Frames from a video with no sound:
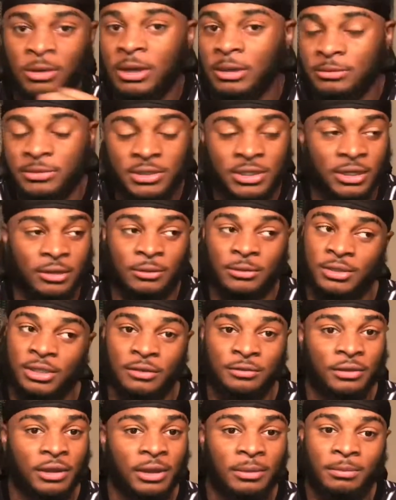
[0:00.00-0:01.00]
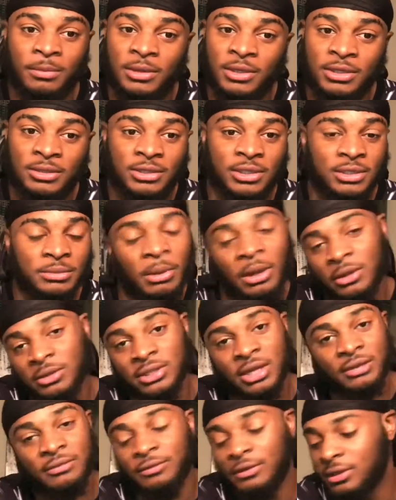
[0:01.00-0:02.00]
I was staying in the hotel for 8 months because my house
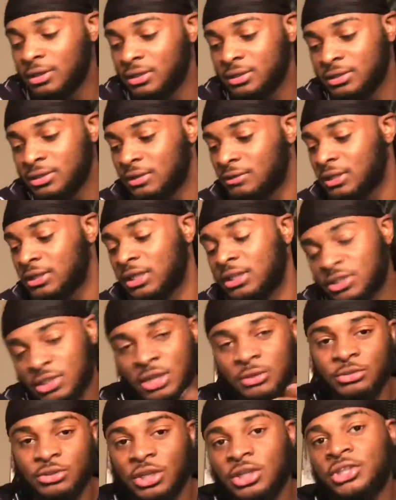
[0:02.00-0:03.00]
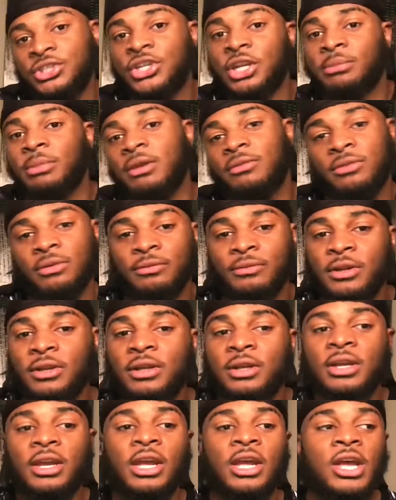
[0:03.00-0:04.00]
got flooded and stuff like that, so I was trying to shake back from the
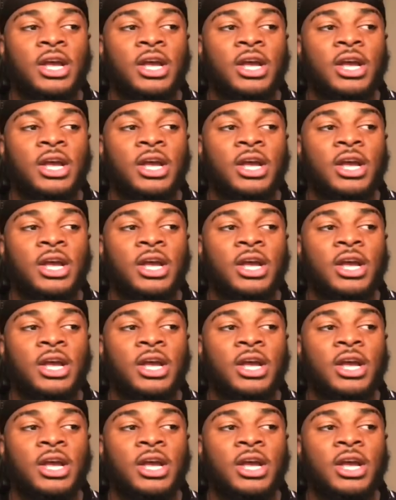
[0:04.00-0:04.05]
flood.